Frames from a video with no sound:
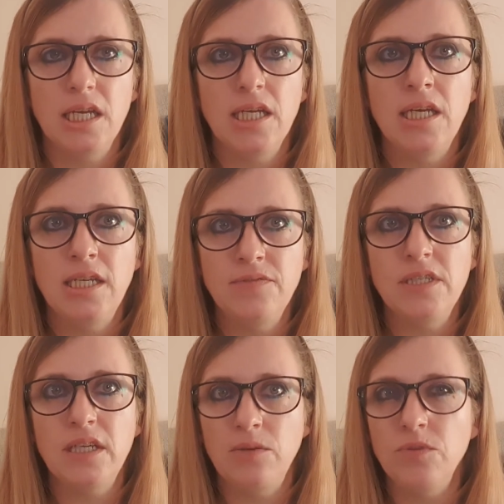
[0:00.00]
he'd have
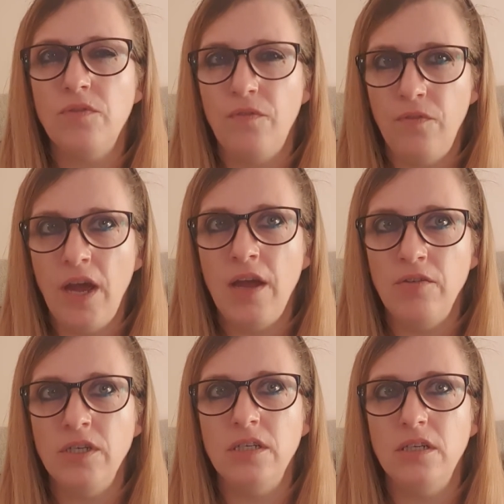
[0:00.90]
seen it was
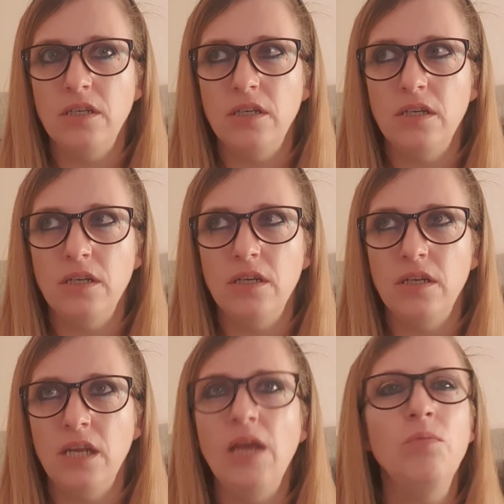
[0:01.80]
very...
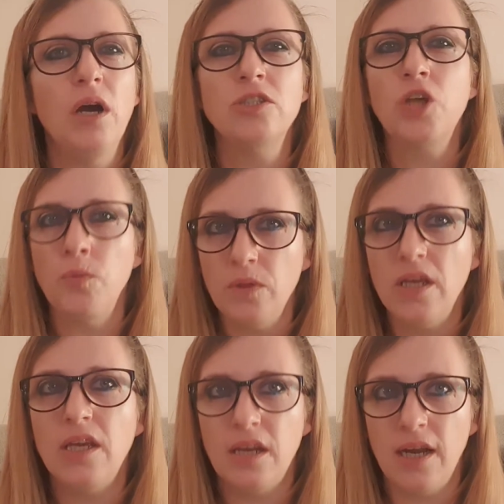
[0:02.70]
I don't
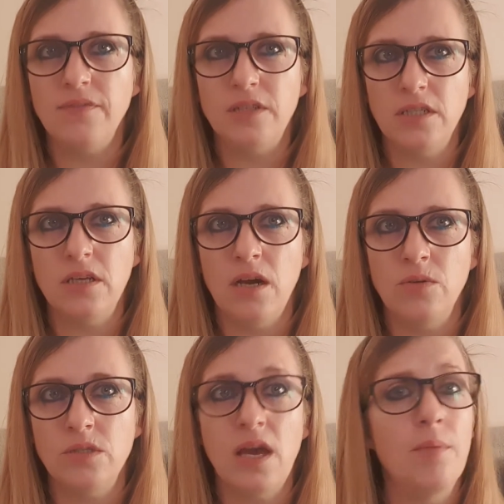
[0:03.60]
think he'd have left his
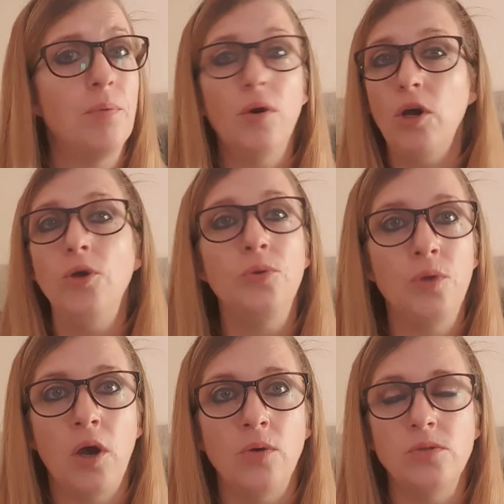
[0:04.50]
girls there, but who
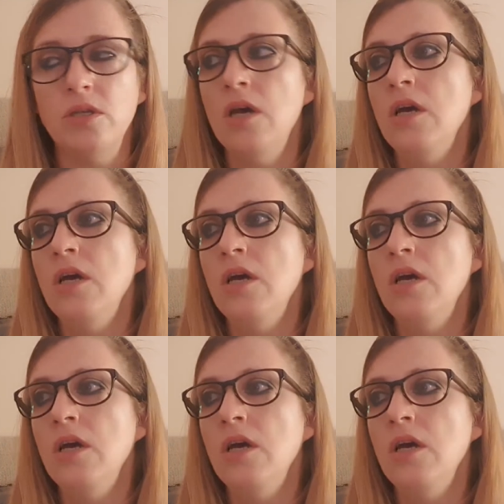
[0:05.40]
knows?